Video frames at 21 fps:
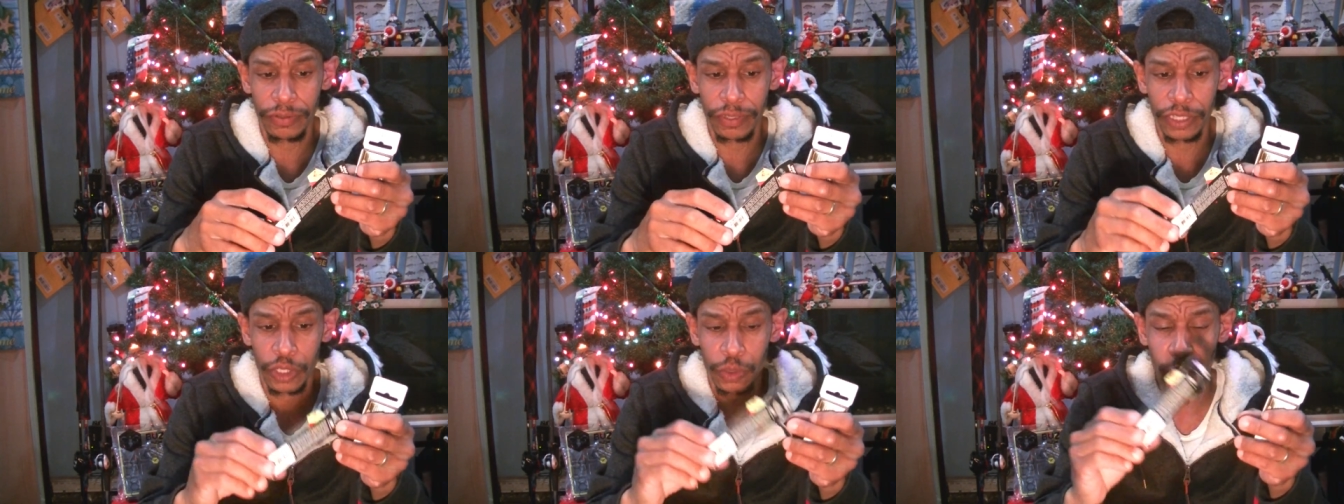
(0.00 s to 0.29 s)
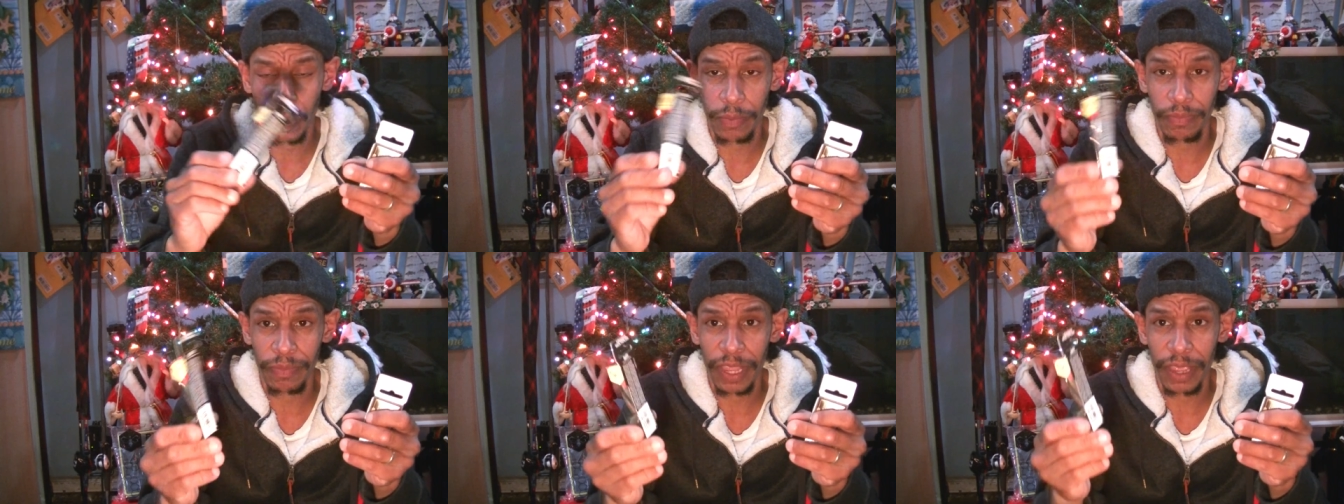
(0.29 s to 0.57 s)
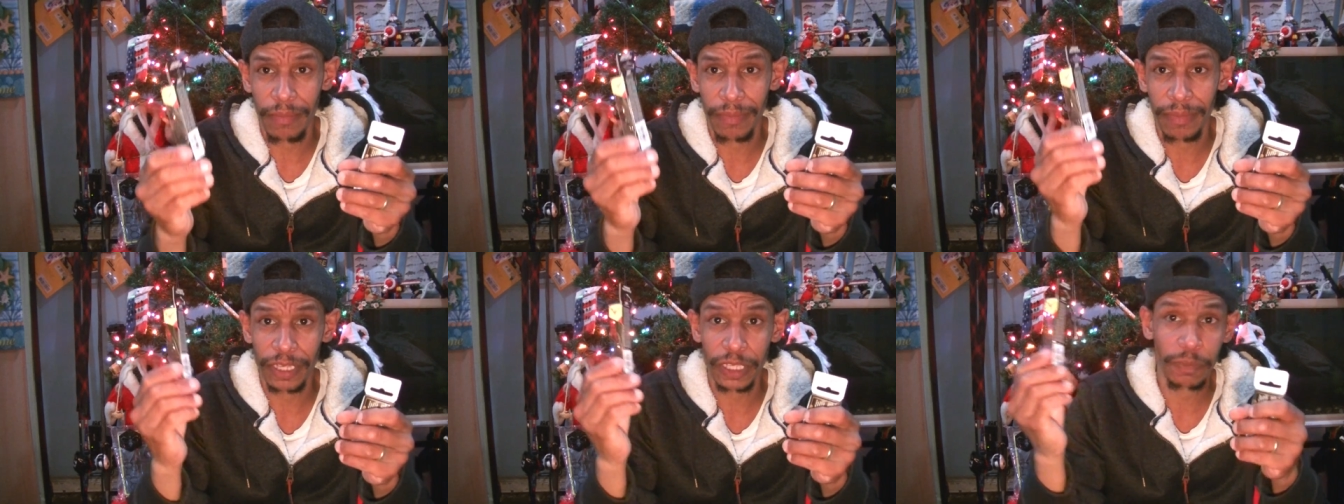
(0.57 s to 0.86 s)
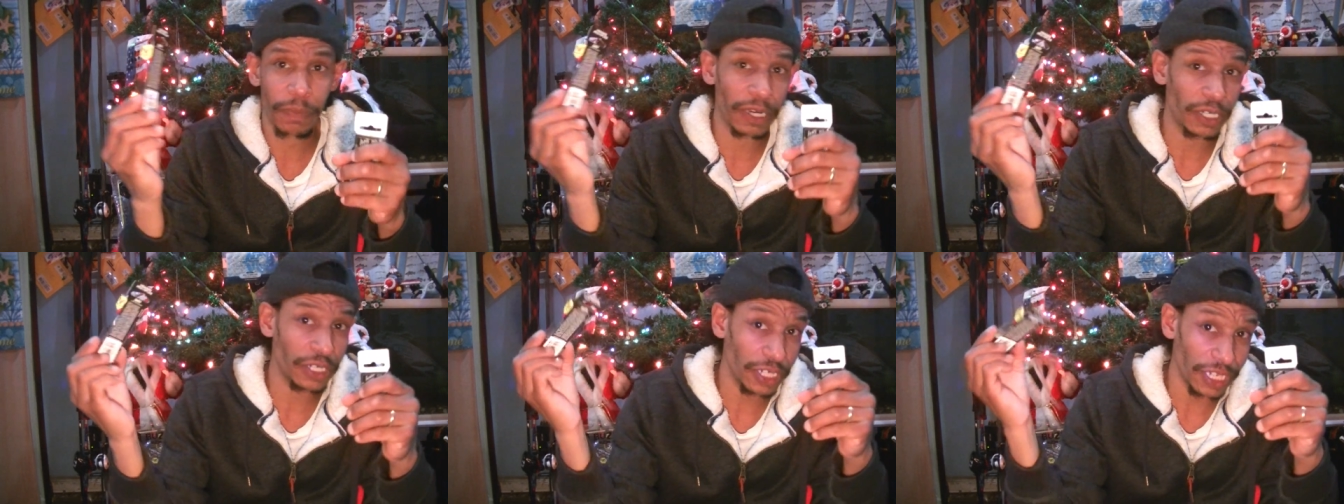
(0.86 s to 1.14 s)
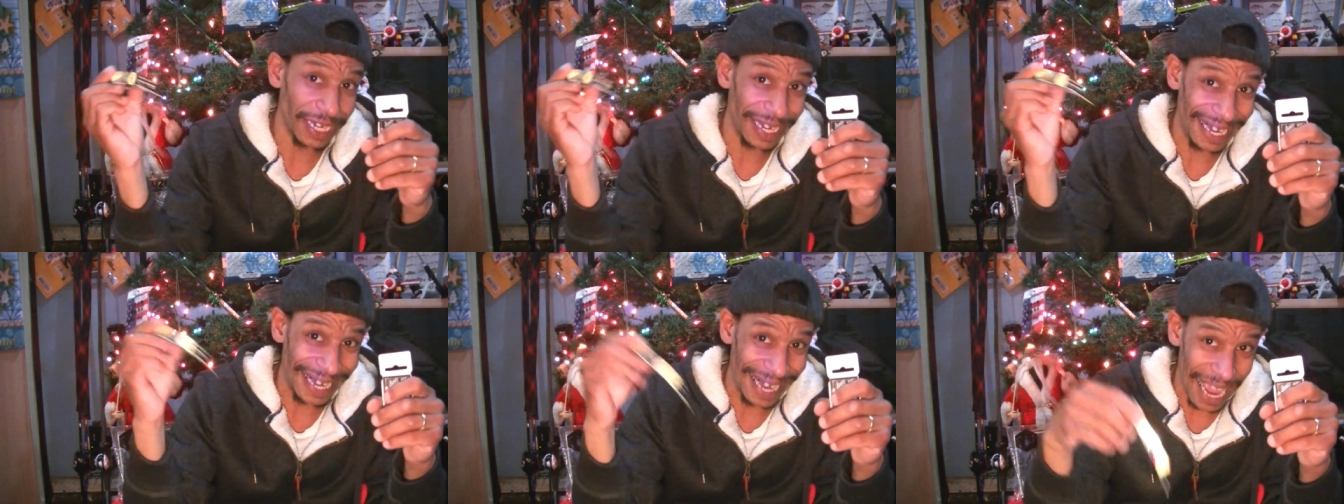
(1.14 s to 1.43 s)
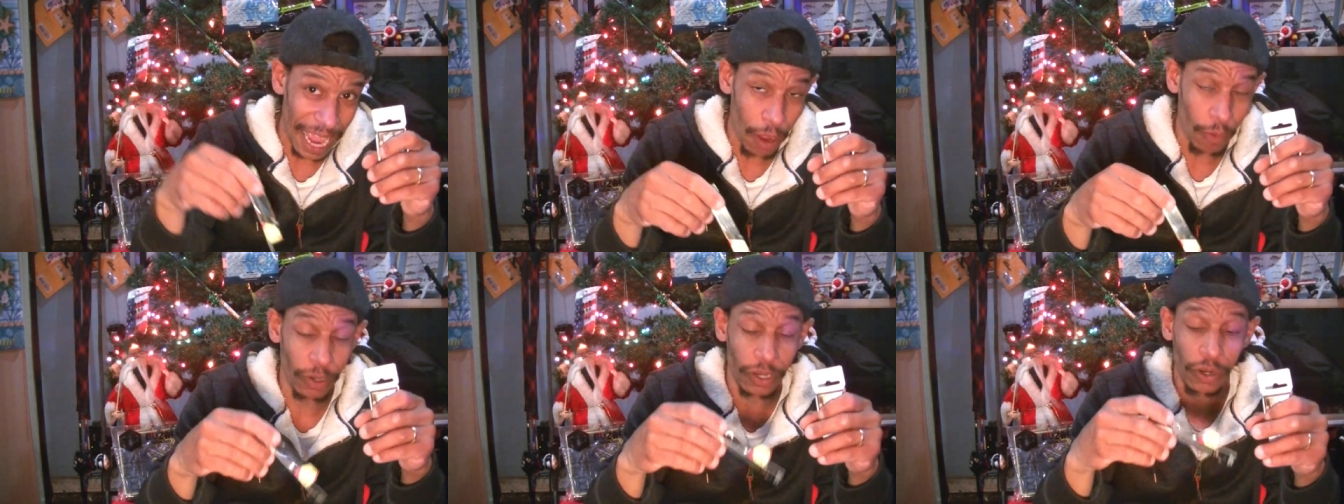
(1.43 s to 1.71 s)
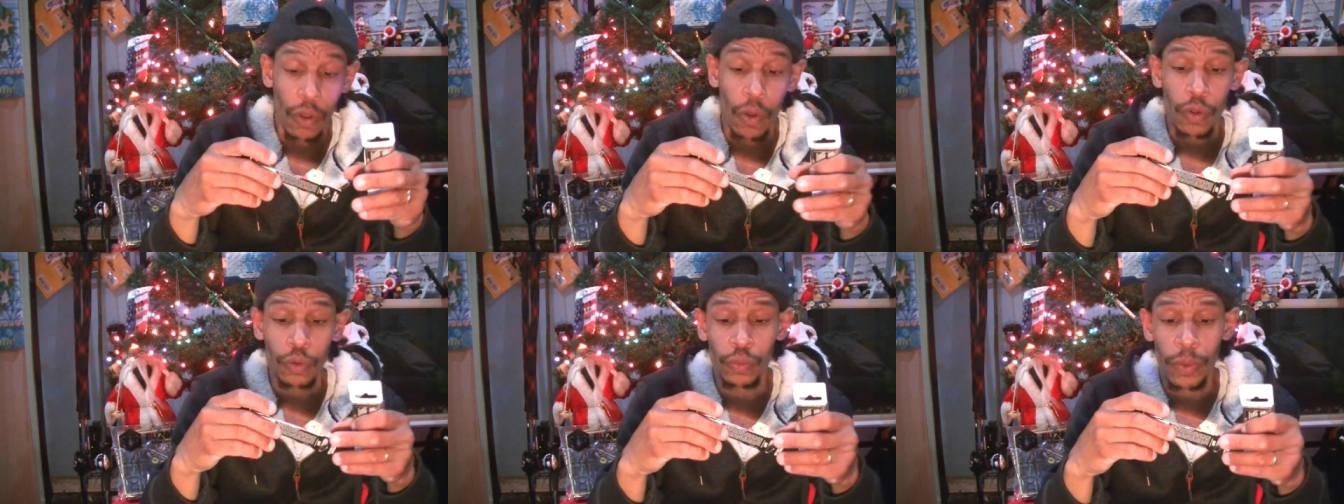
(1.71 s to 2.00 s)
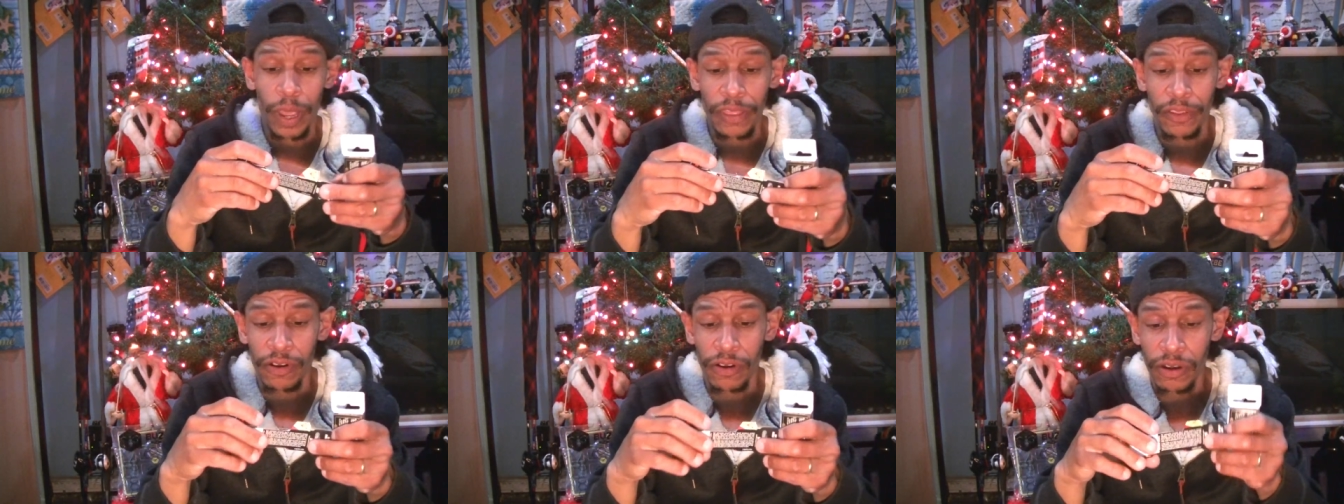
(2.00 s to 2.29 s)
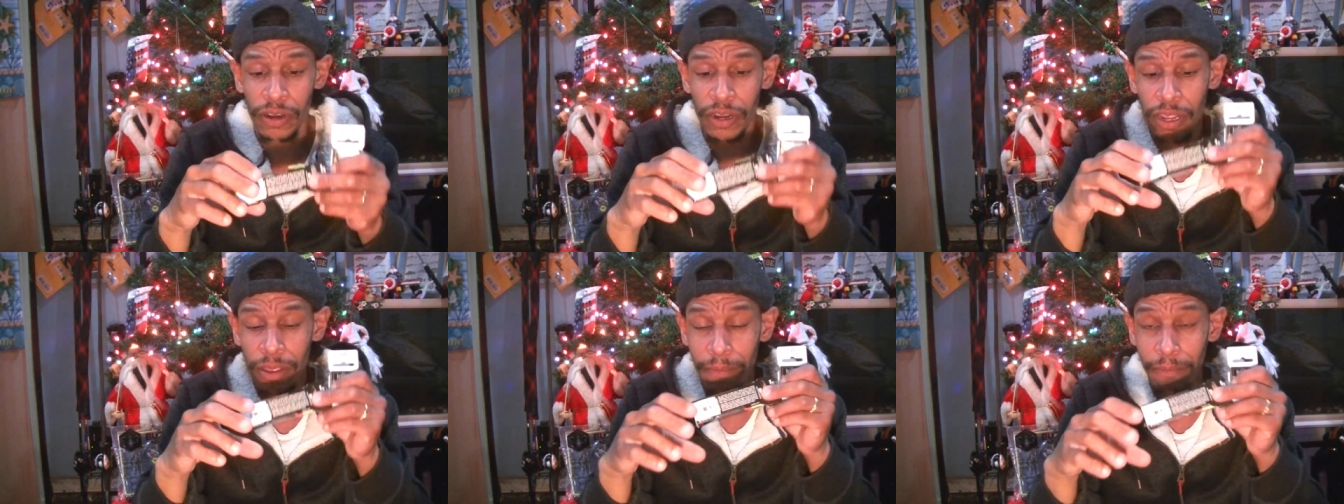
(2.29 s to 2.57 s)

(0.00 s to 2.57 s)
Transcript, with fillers: swim them, especially now in cold weather.